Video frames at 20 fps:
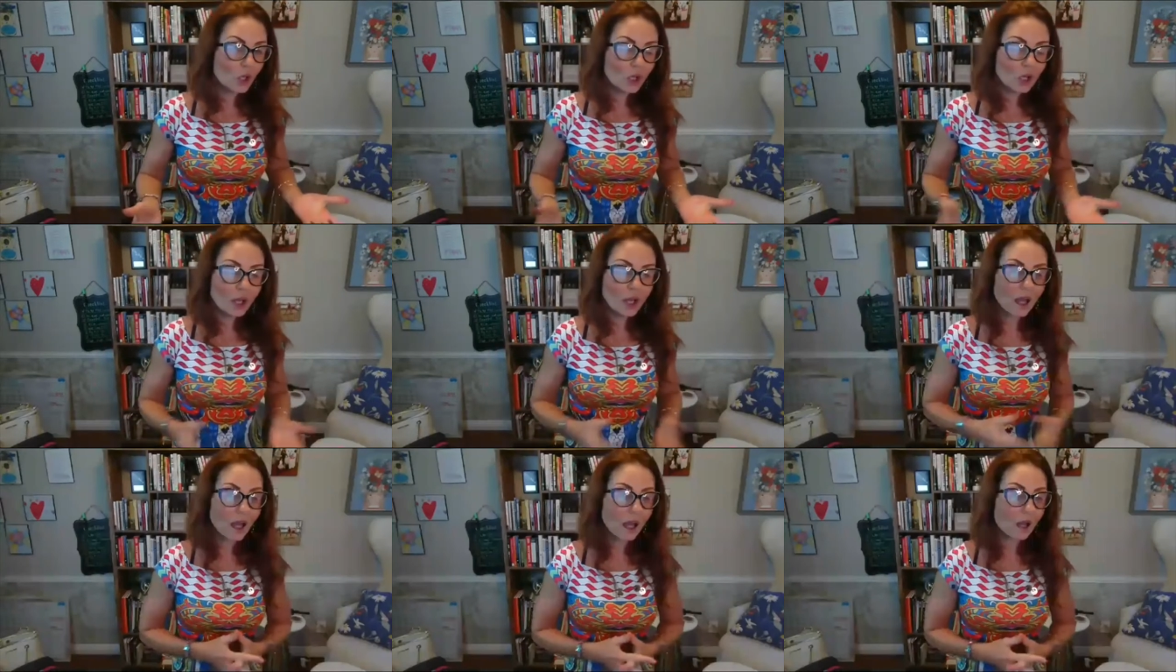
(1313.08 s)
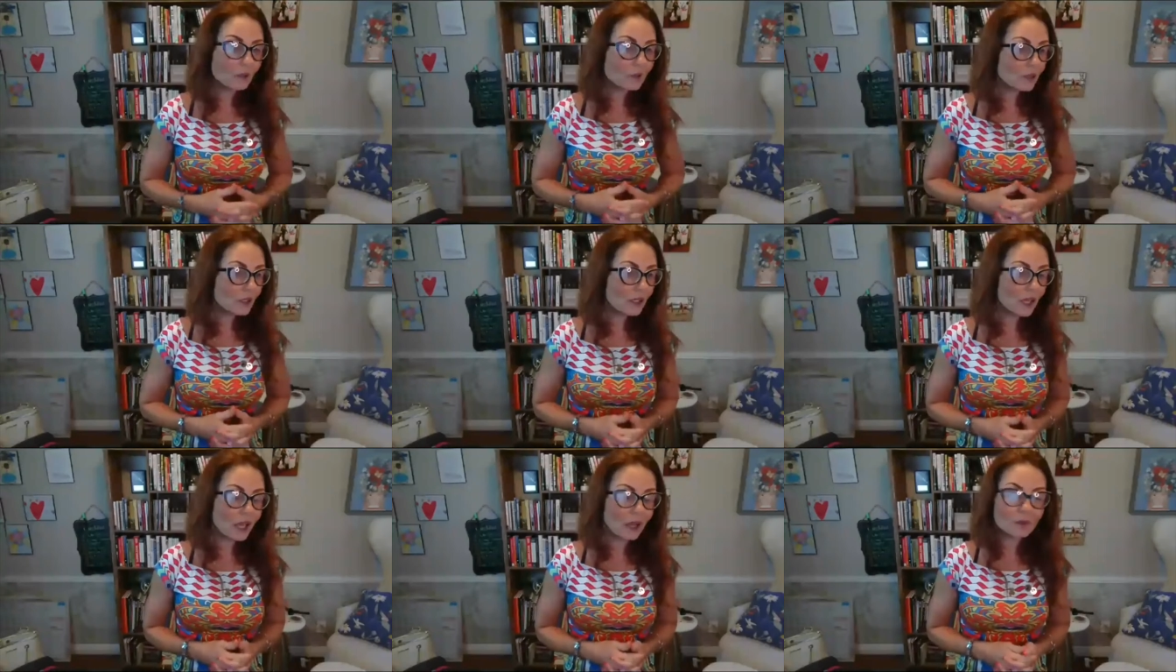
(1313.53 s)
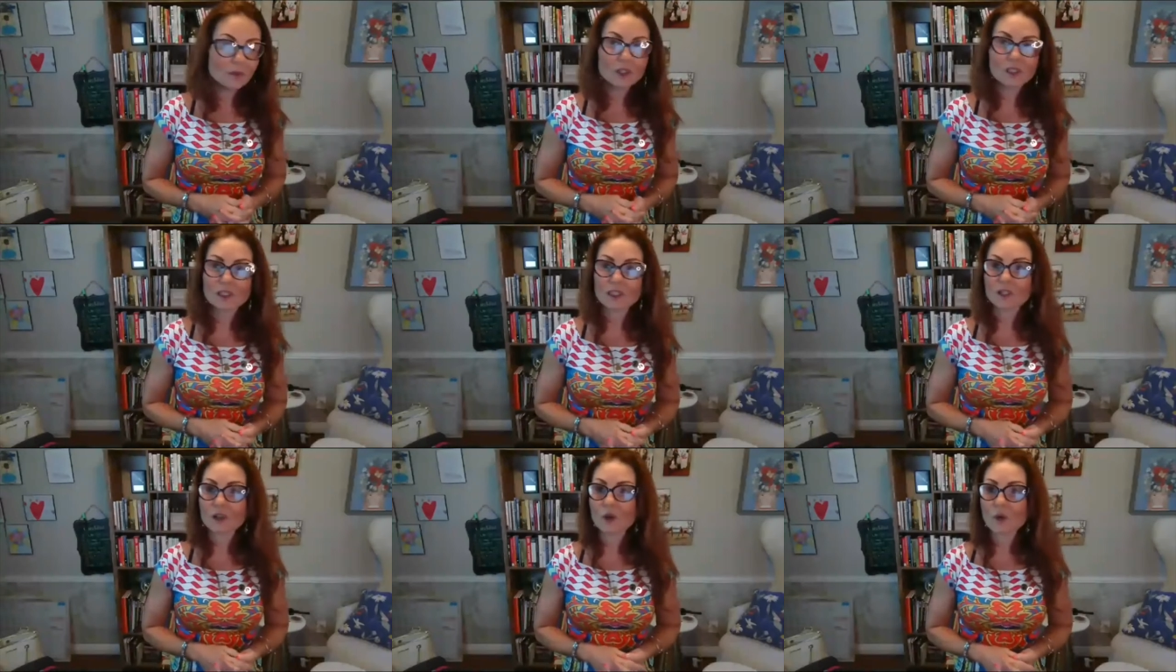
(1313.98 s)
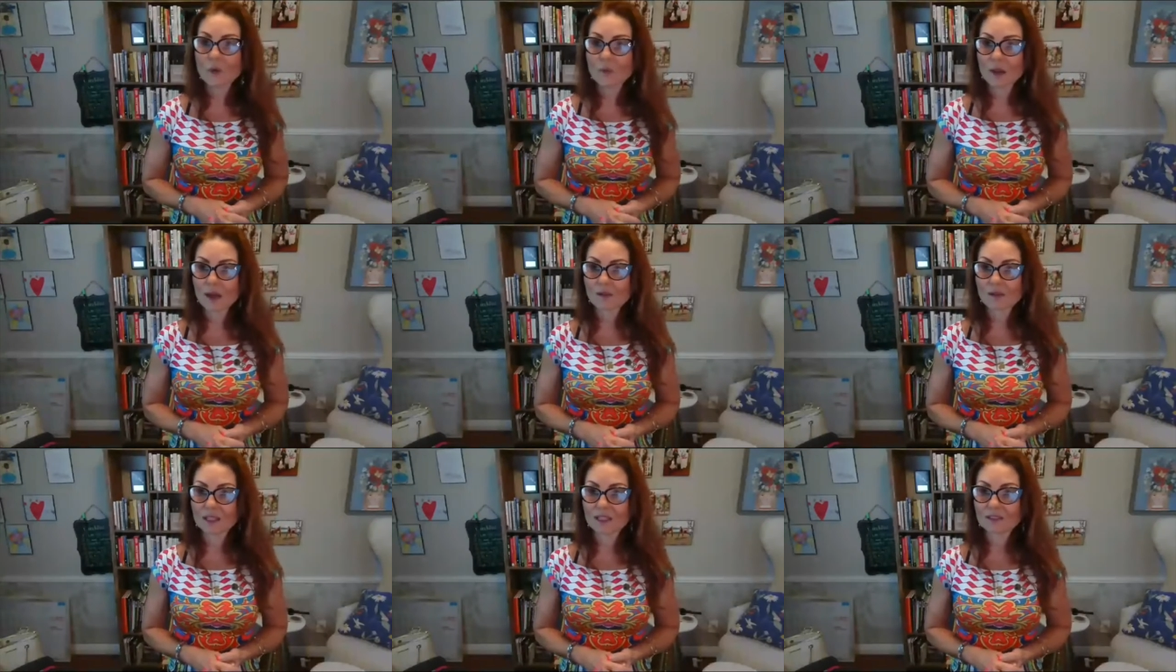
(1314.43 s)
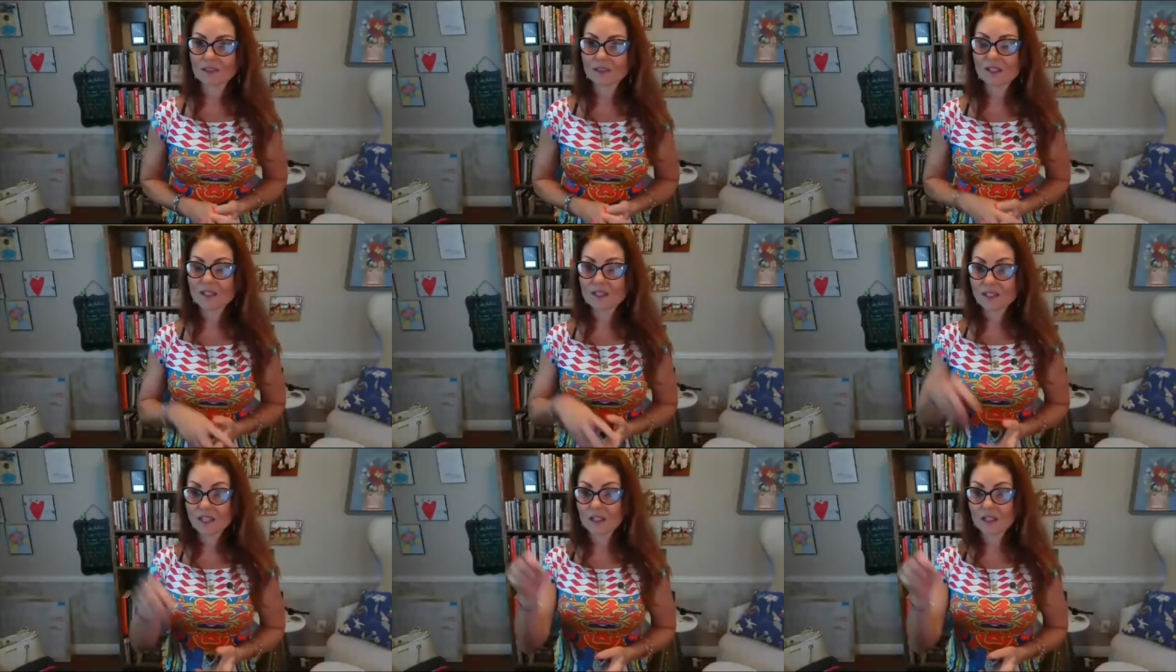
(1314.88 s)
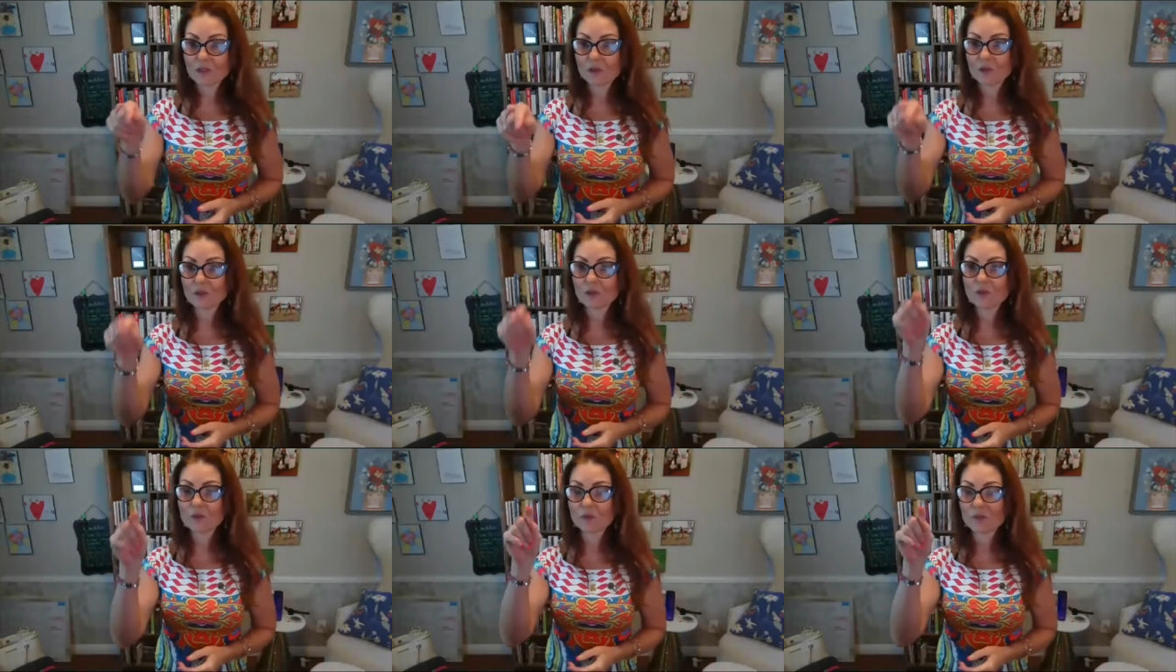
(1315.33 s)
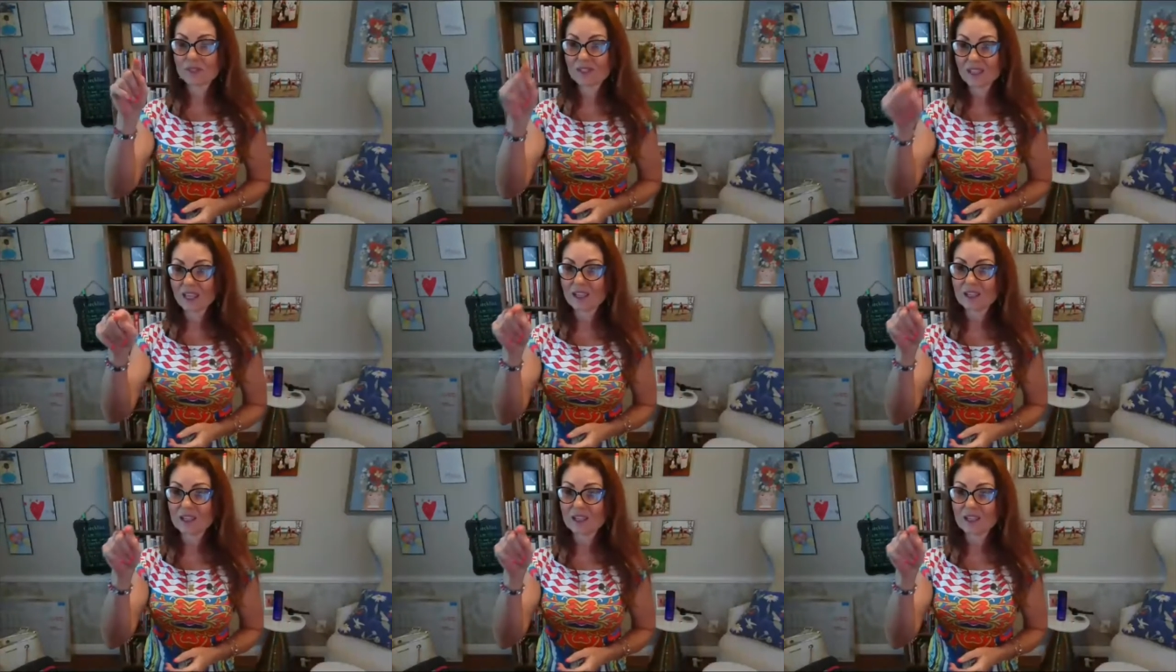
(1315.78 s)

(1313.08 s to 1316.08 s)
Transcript: how how are you gonna go about it? Stay tuned,